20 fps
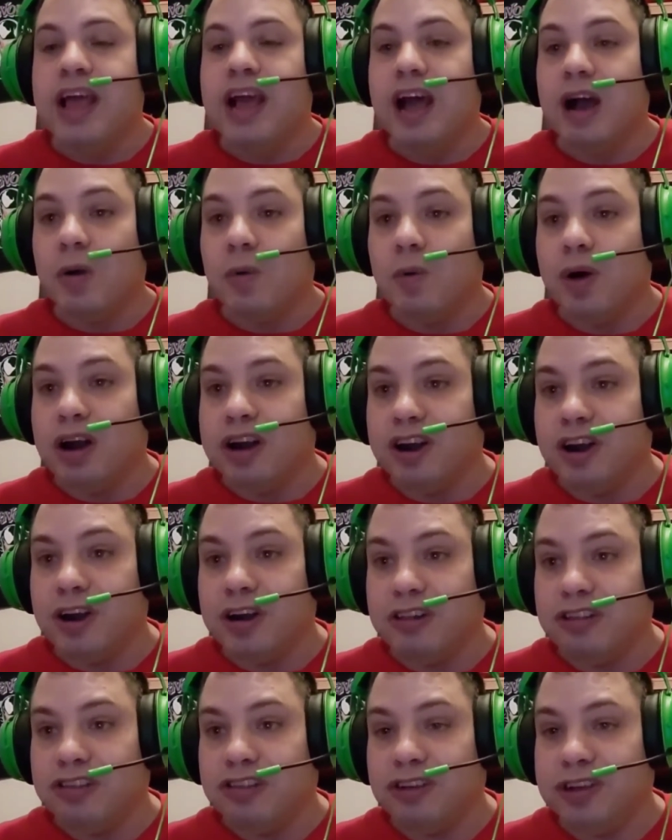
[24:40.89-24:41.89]
I want
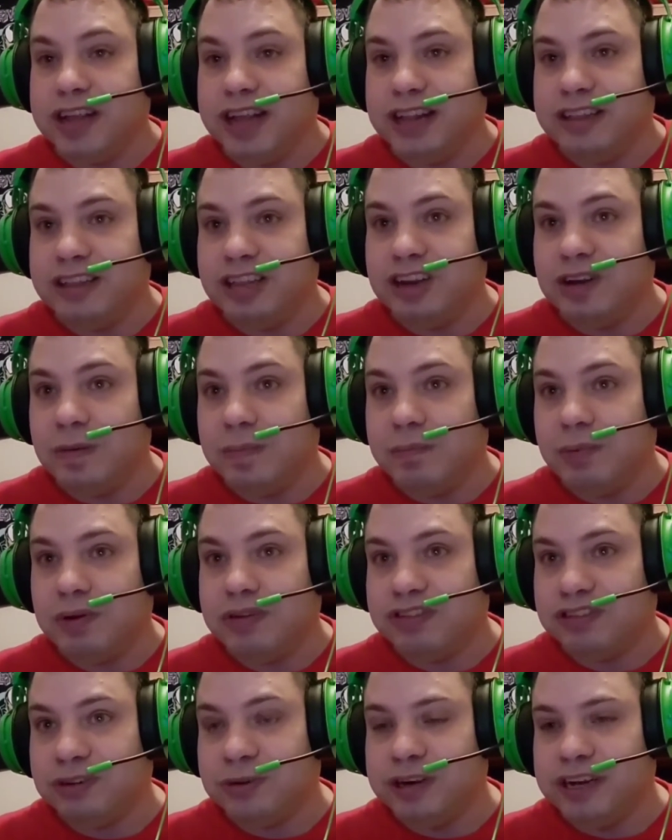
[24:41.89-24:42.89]
her to get the
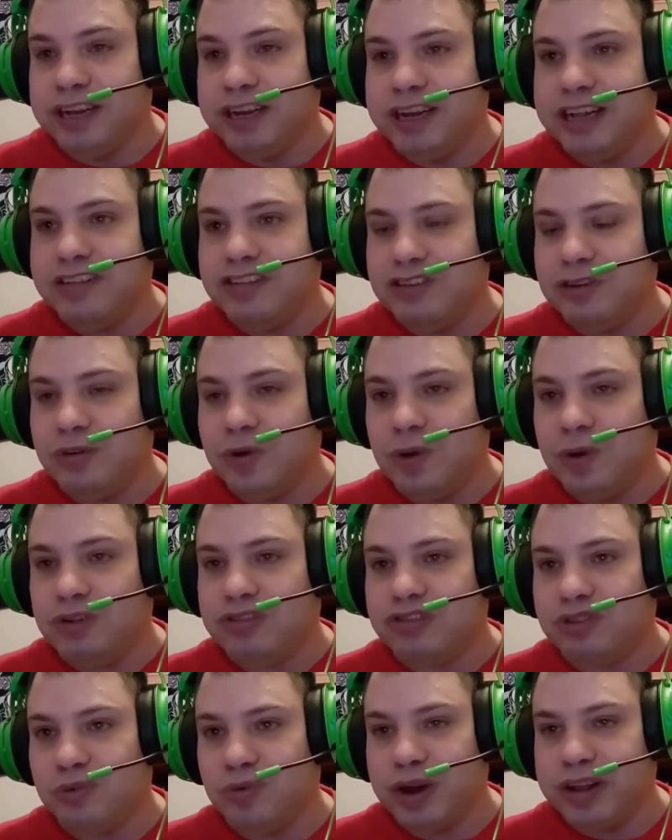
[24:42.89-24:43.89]
opportunity to go
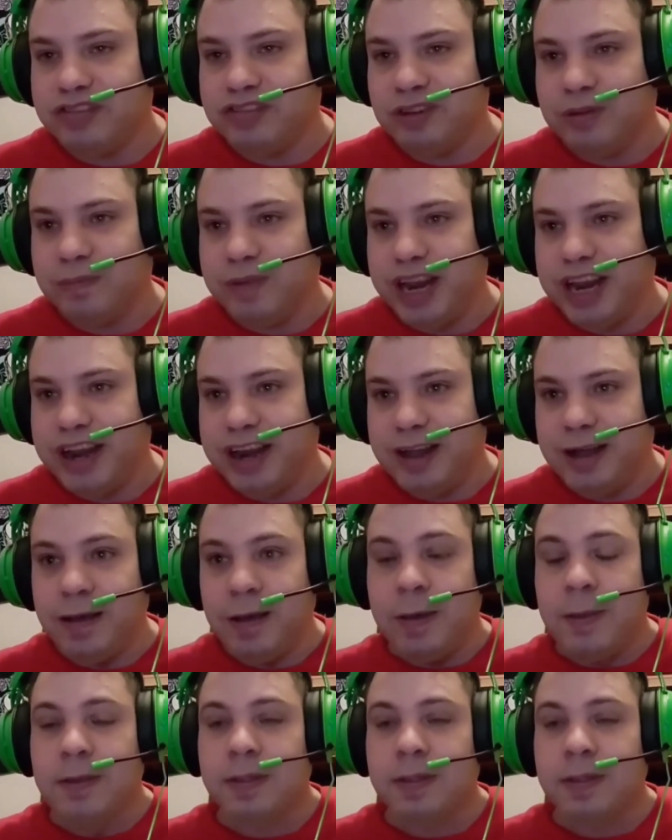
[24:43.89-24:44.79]
to WrestleMania.